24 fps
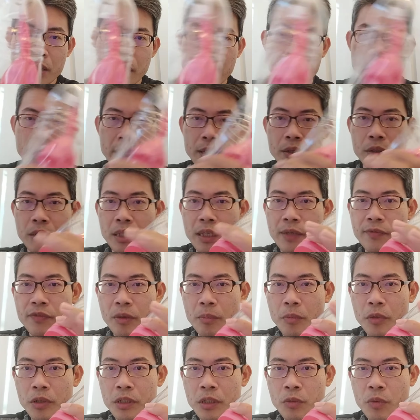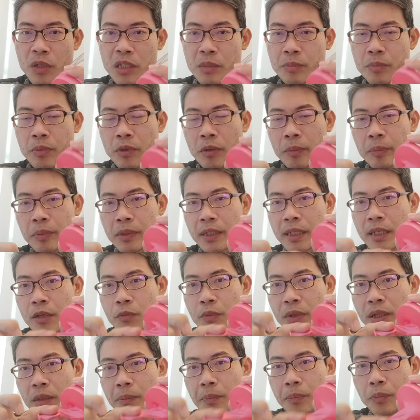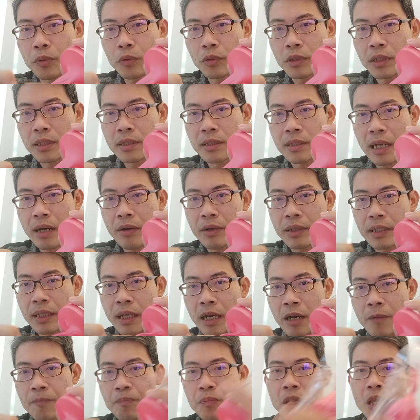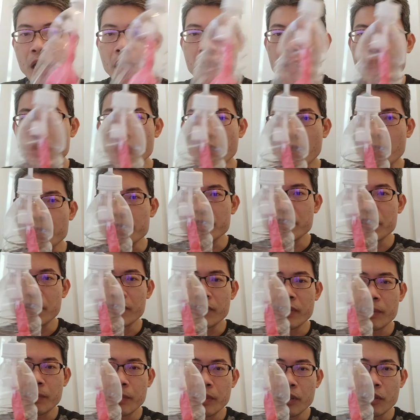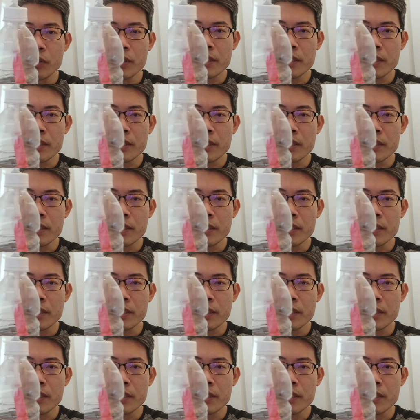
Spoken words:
And if your model works properly, when you pull this down and up, you observe the balloon